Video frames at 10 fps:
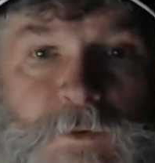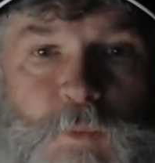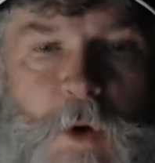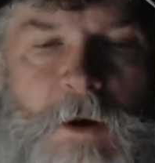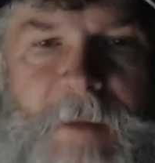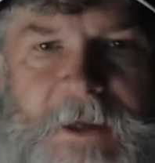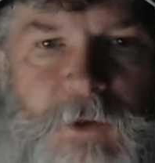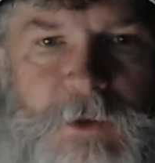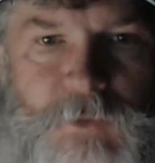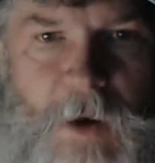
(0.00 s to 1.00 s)
welcome back to
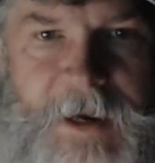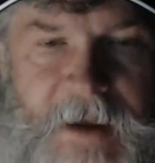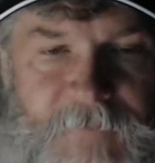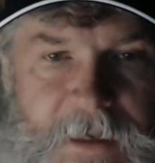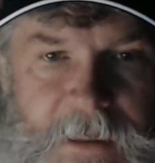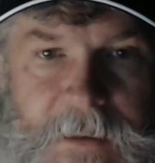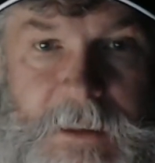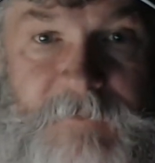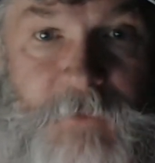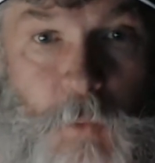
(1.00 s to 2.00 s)
Chris Wyatt Africa.
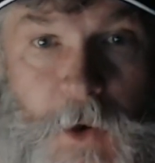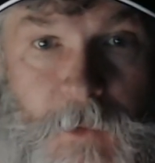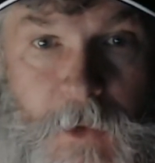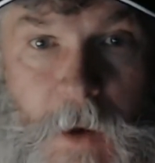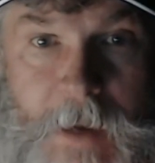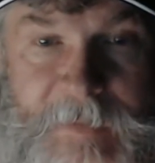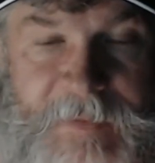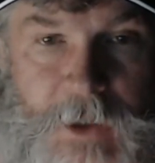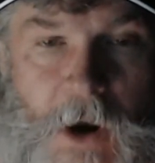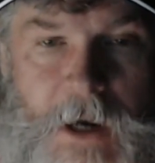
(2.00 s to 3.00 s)
If you're wondering why I'm in
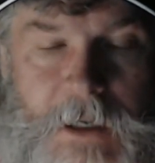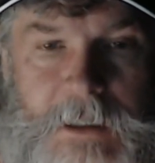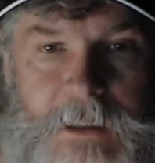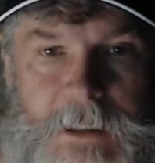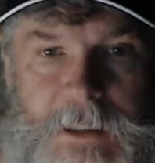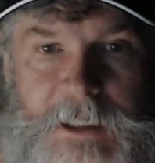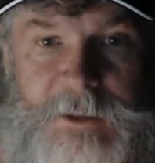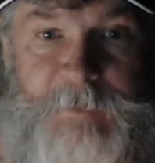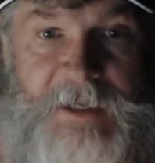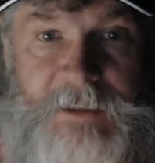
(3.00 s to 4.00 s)
the dark,
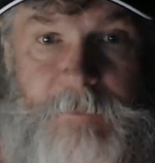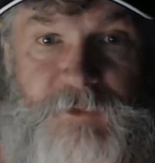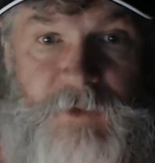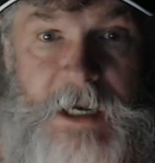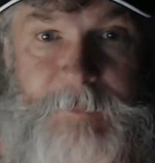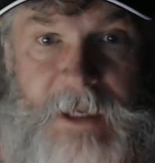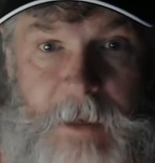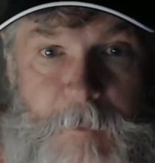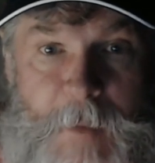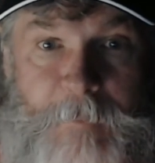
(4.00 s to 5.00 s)
it's because I'm trying to become
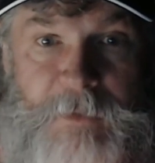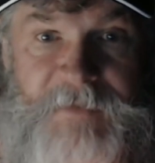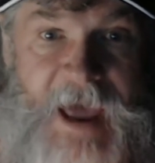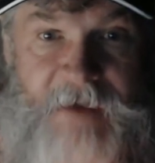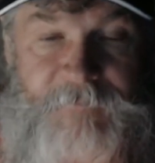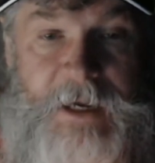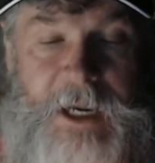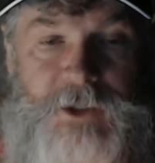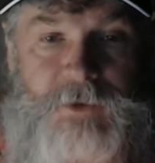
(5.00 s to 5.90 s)
a member of the African National